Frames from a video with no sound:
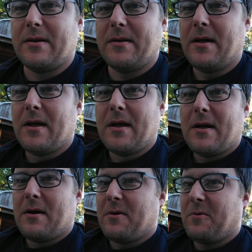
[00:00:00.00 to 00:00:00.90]
and
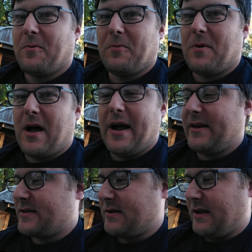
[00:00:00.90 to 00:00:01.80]
I
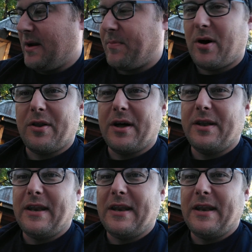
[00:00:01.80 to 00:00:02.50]
just cleaned up all the